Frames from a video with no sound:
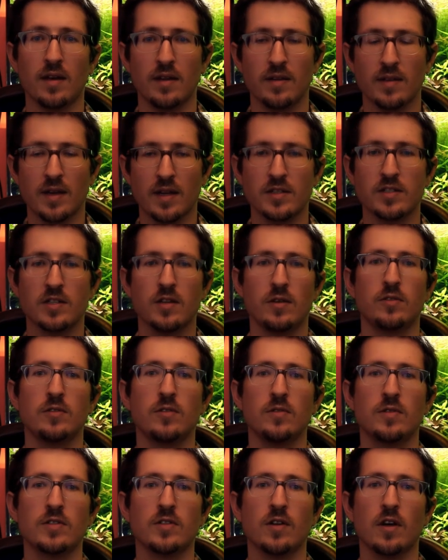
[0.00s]
and that C O
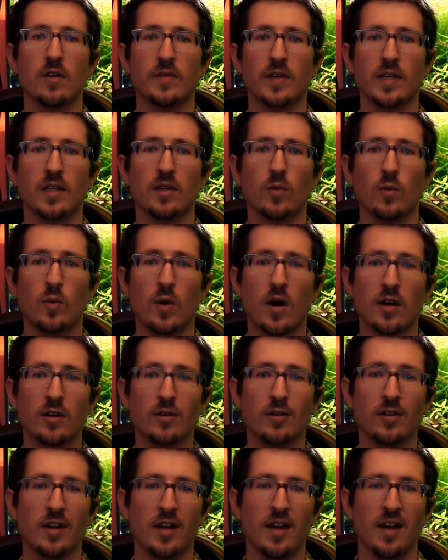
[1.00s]
two dissolving in the
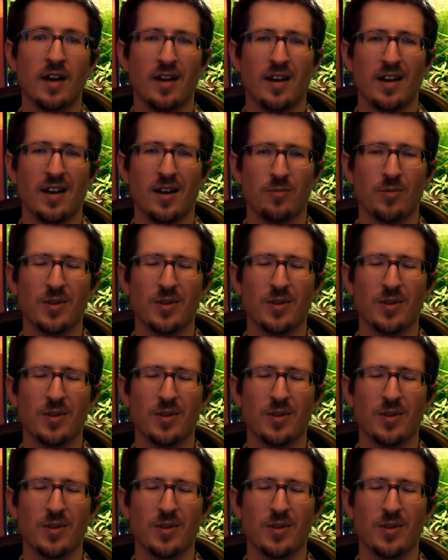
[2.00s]
water uh,